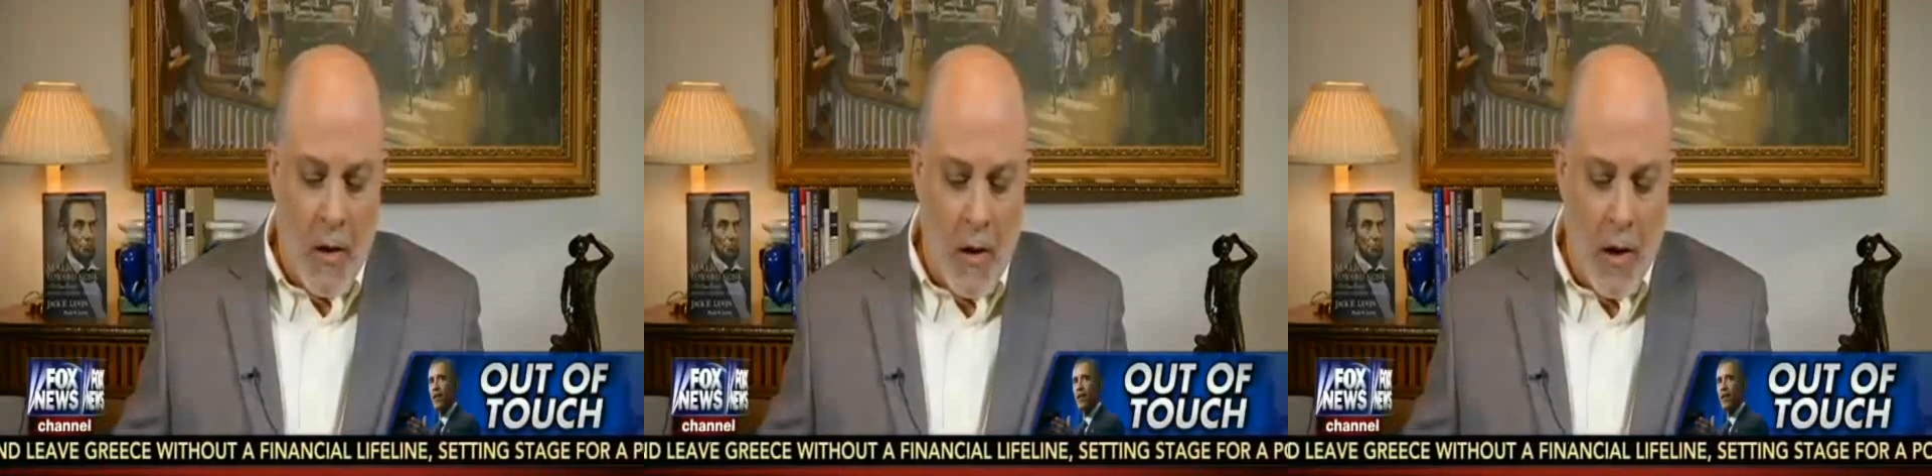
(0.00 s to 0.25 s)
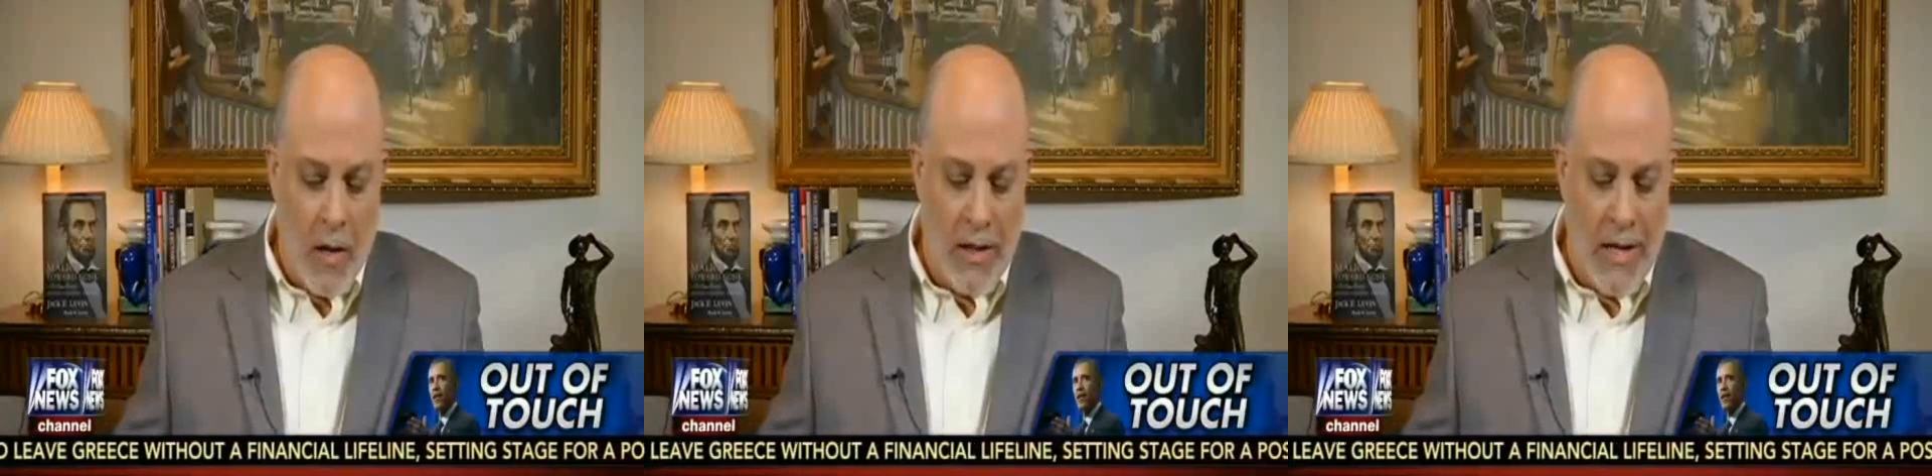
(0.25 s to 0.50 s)

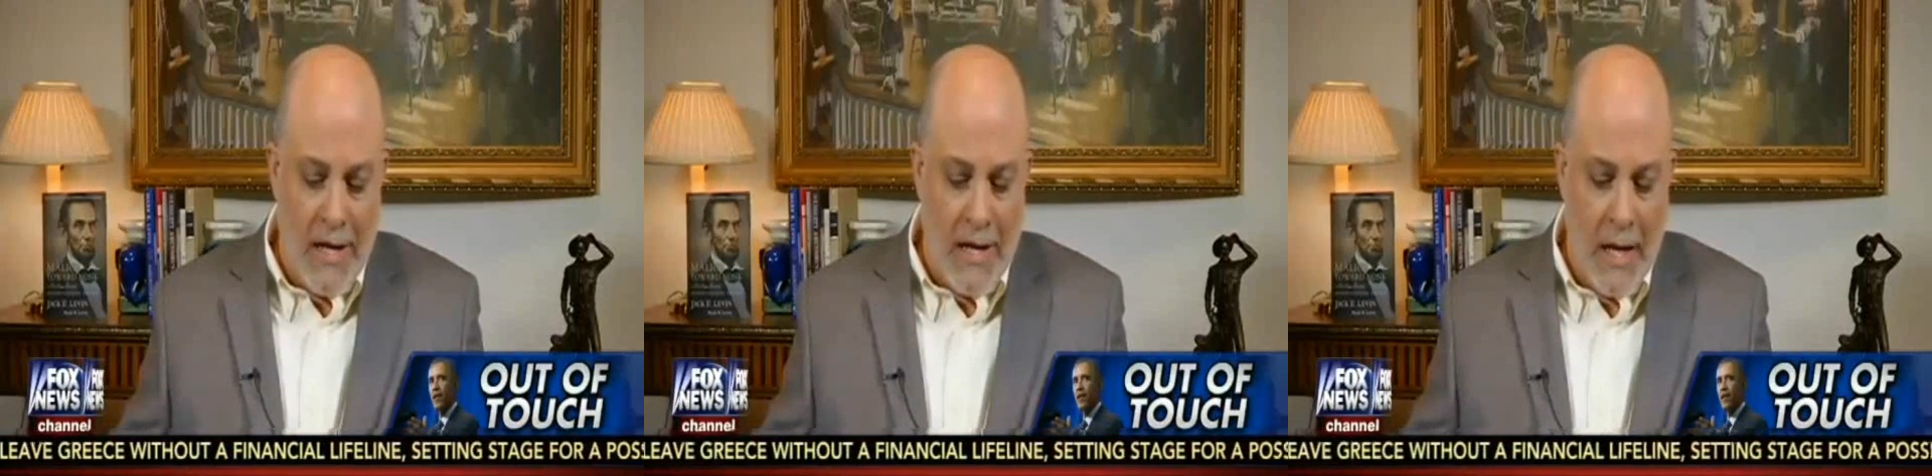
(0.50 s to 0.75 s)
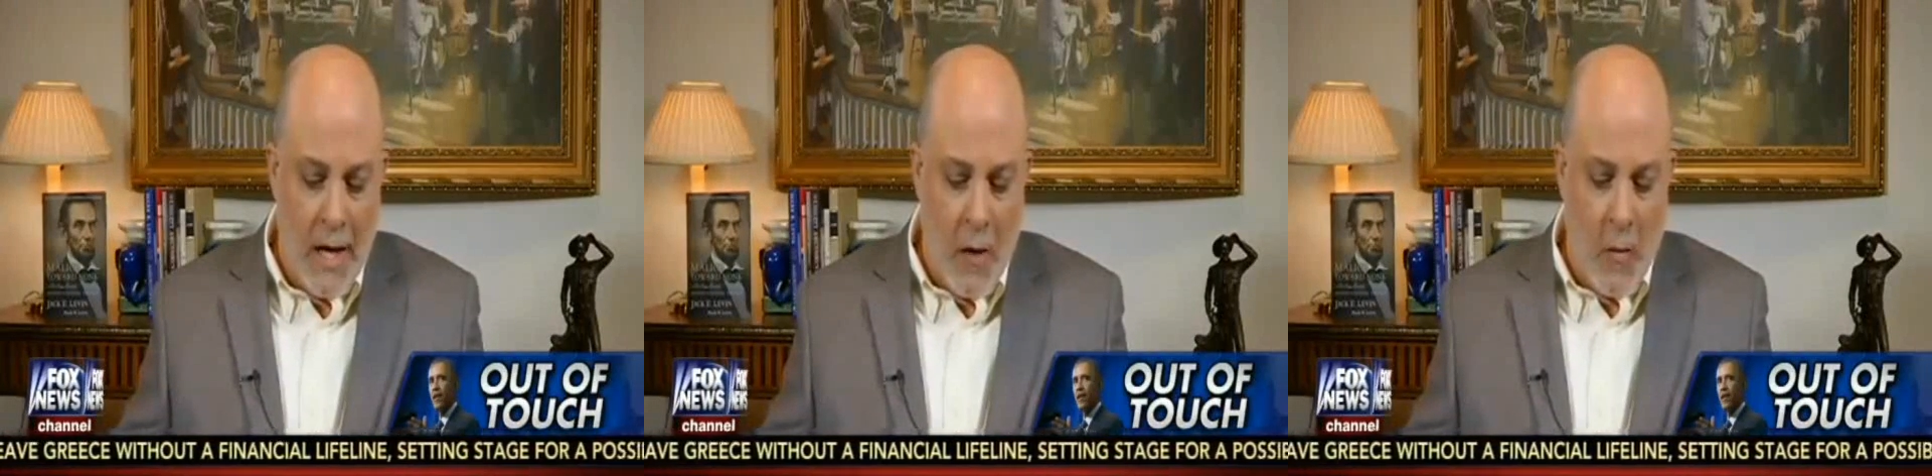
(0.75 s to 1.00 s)
hardly
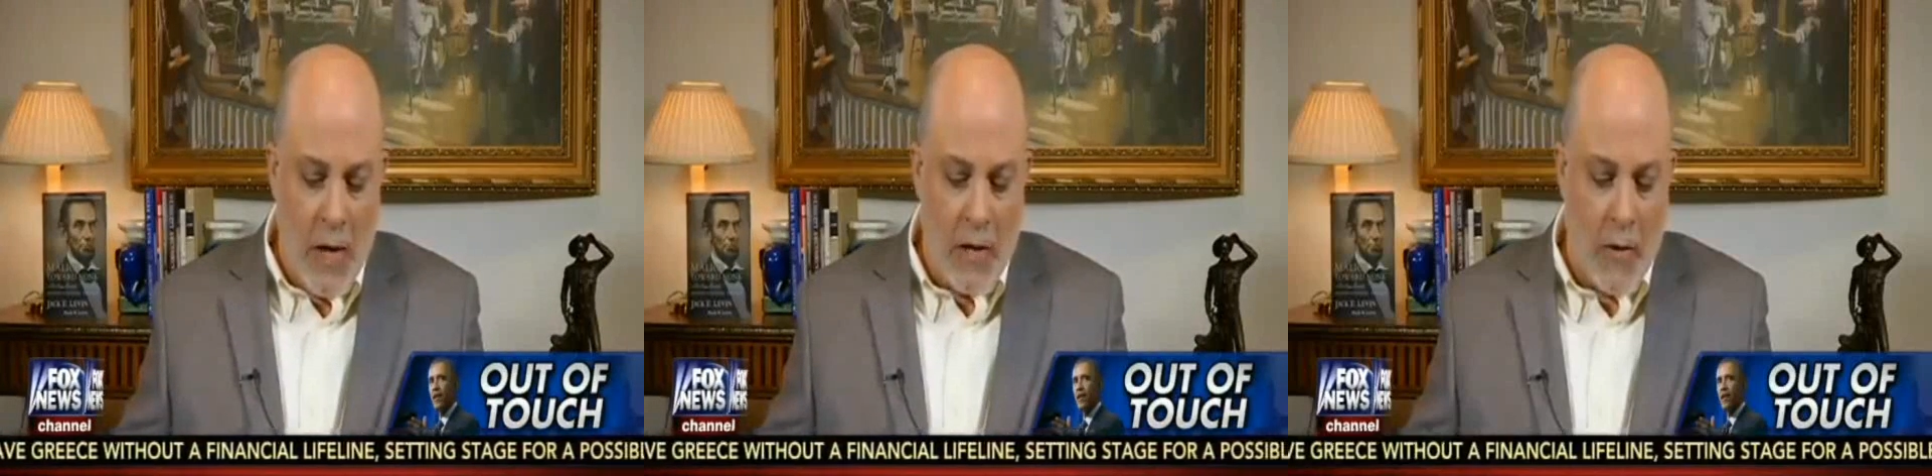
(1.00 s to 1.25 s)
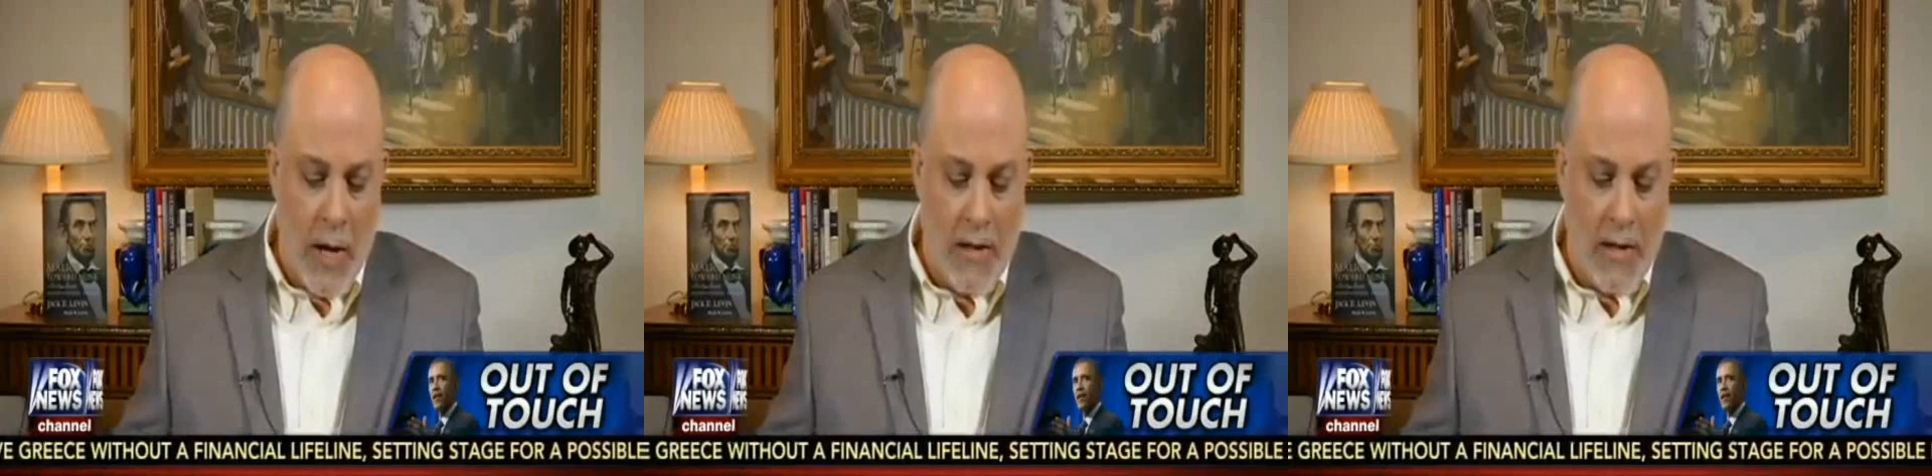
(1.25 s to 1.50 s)
care
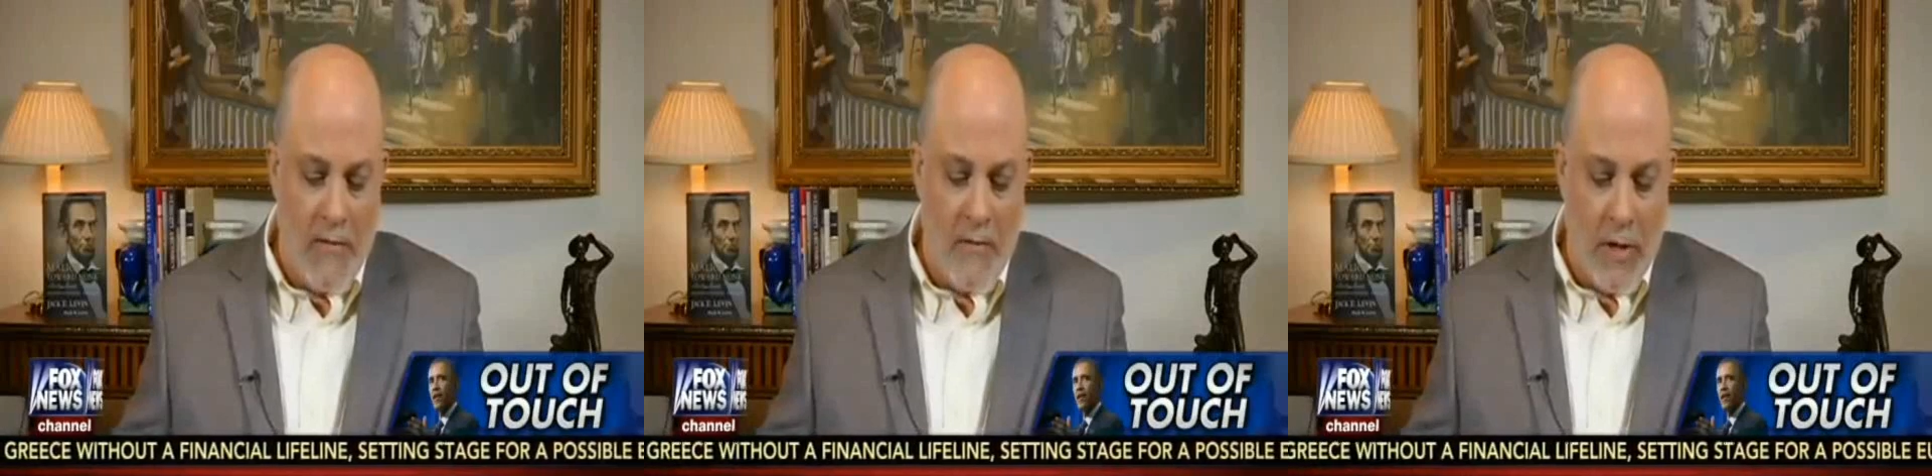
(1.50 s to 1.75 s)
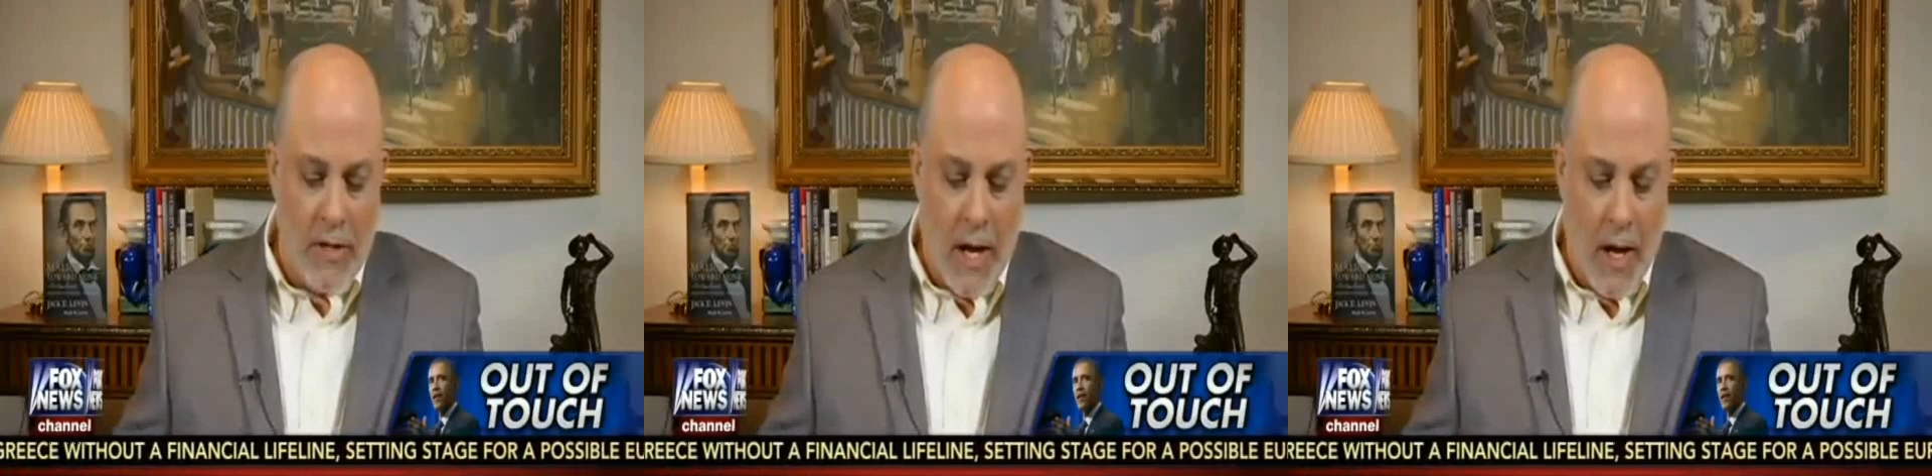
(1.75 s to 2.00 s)
whether I live
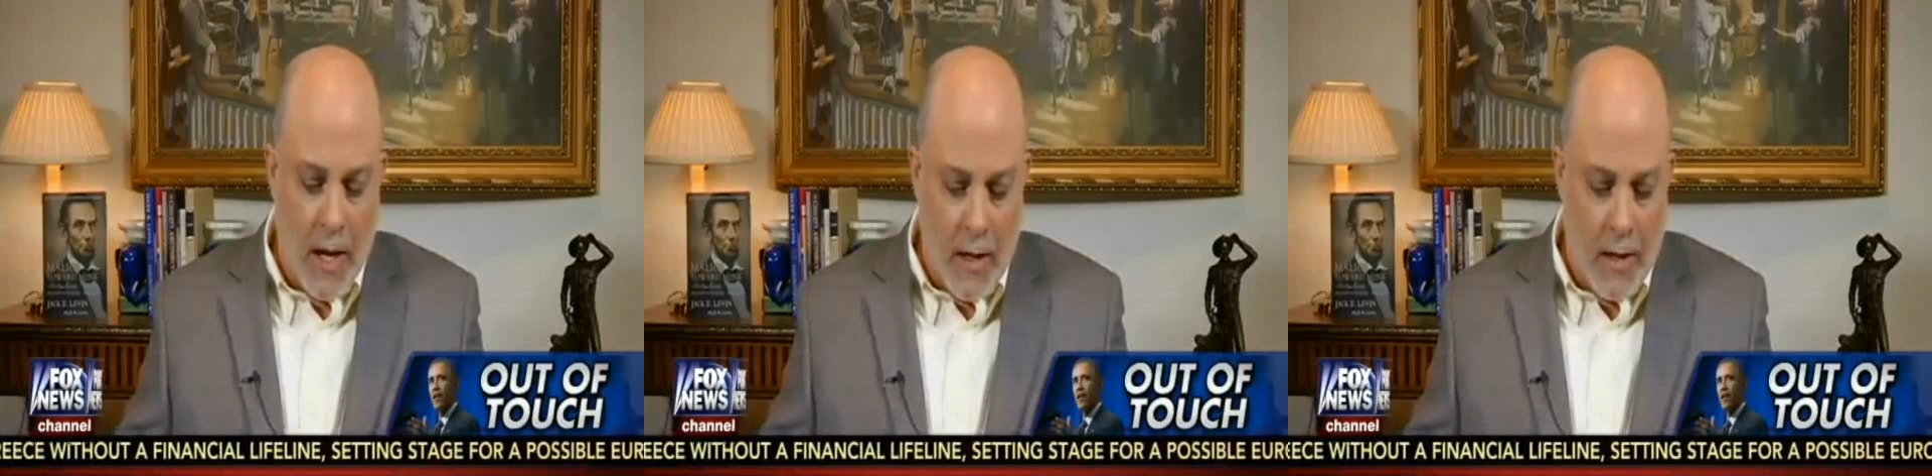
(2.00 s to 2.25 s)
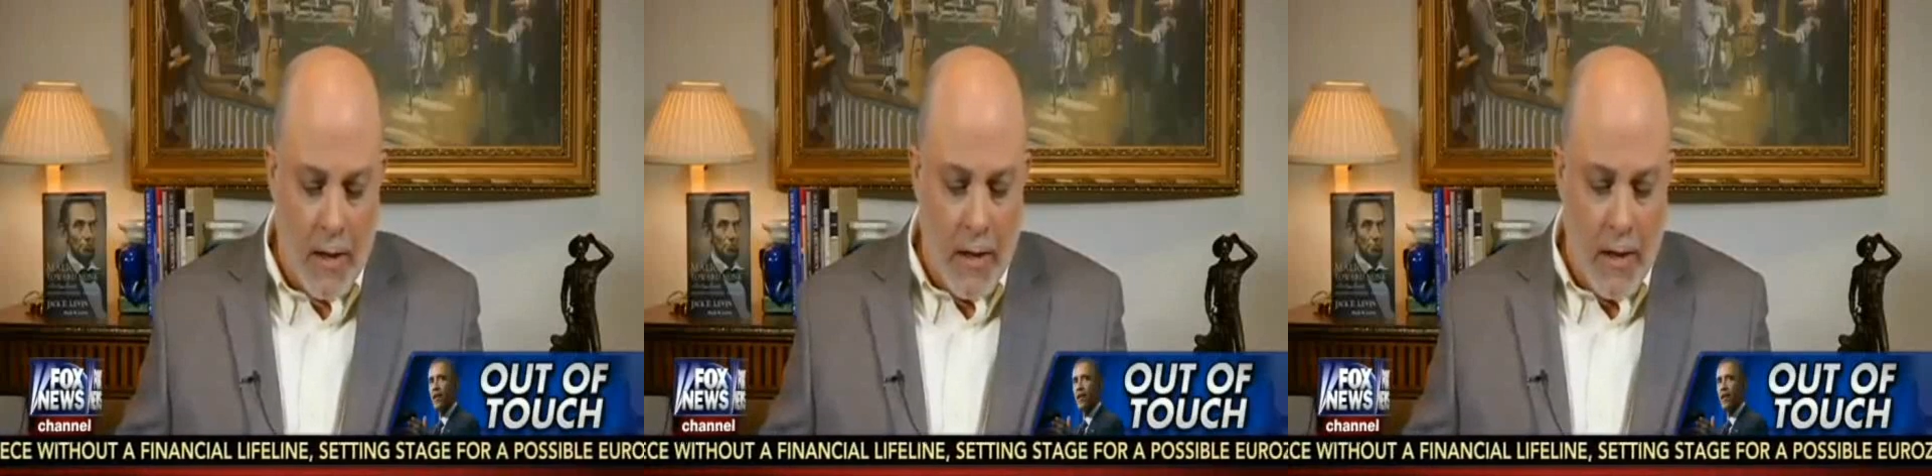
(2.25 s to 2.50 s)
or
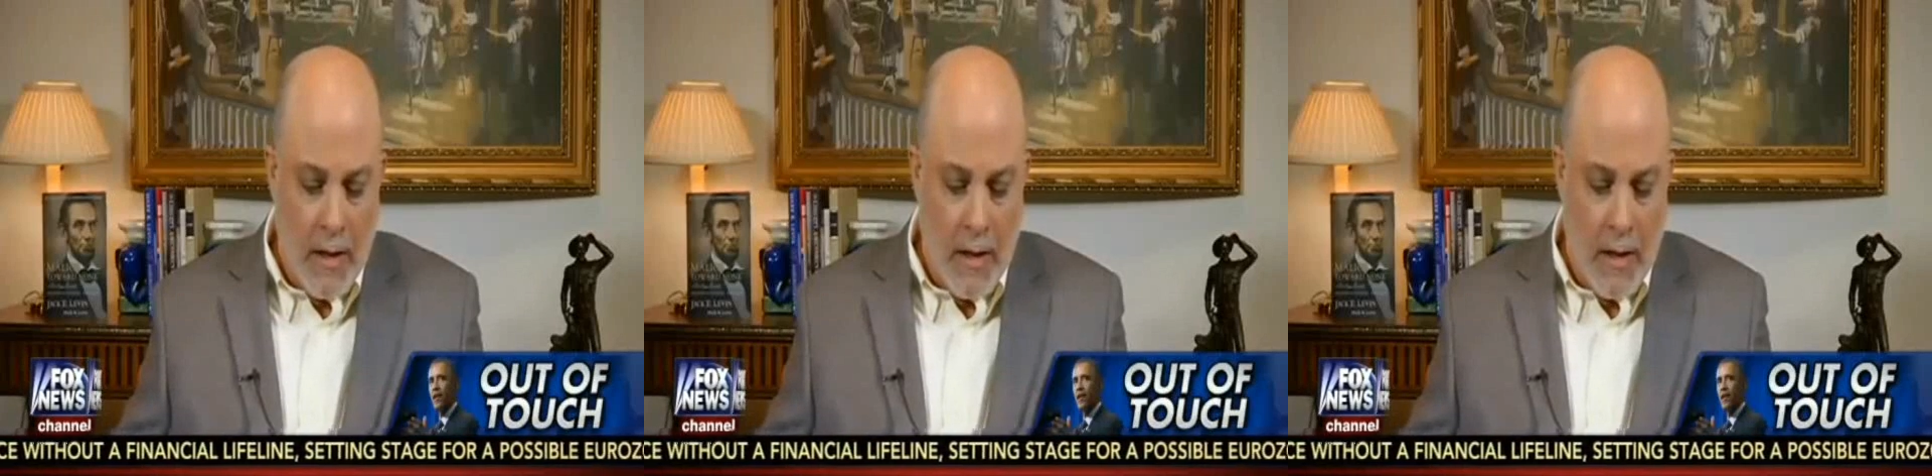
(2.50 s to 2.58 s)
die.